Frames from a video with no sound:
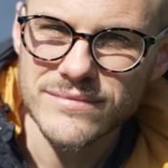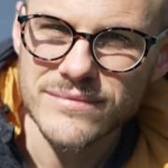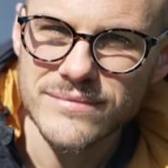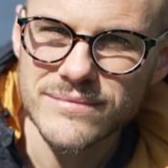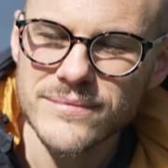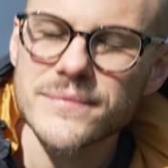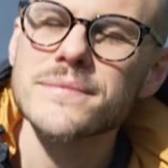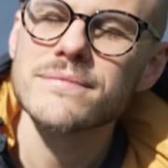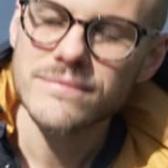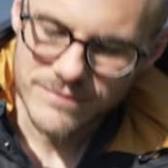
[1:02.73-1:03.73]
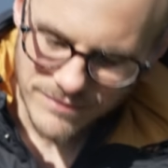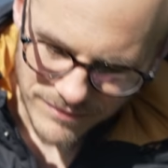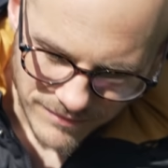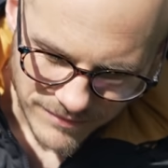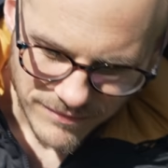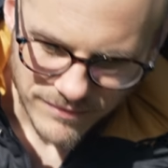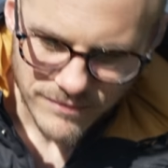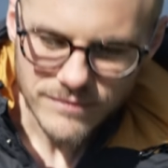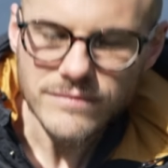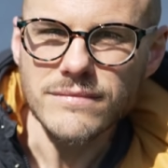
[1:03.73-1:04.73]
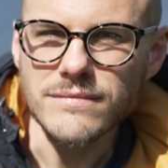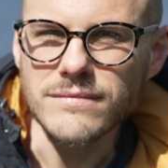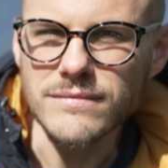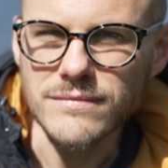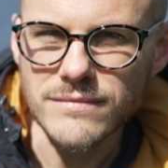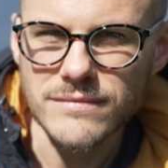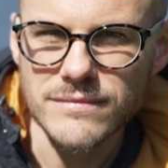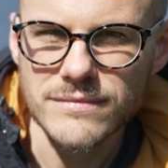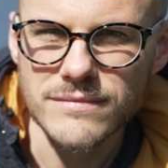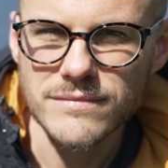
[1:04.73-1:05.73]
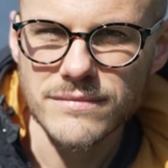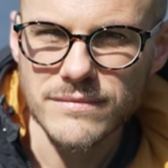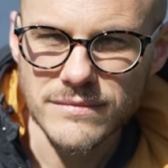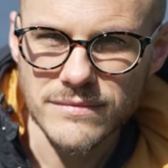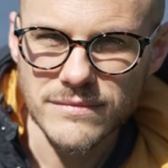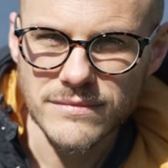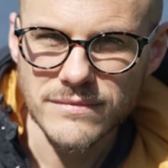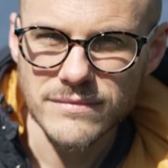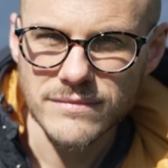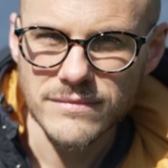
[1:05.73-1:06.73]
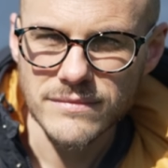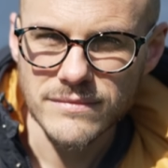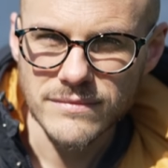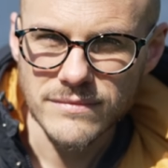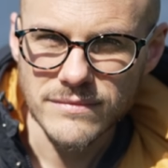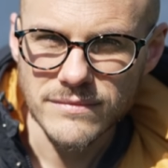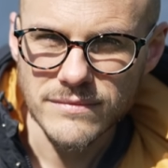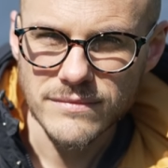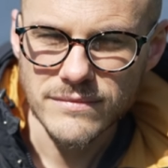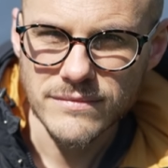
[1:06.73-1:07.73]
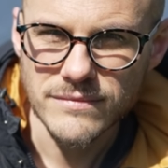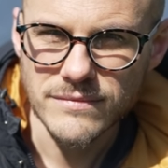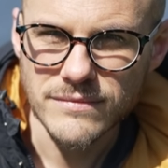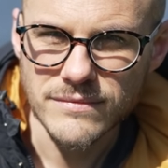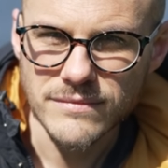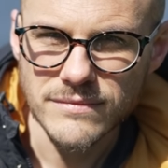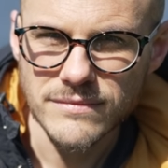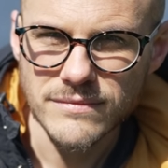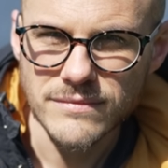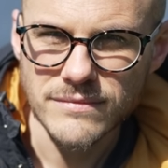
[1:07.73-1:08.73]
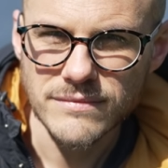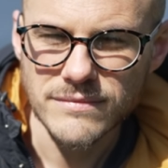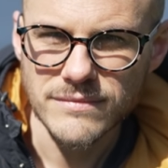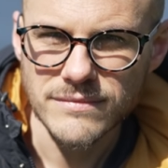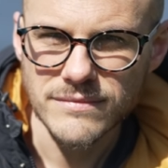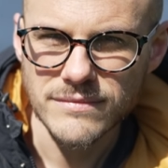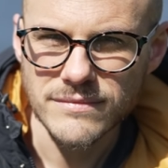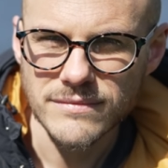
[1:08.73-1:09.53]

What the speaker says: [no speech]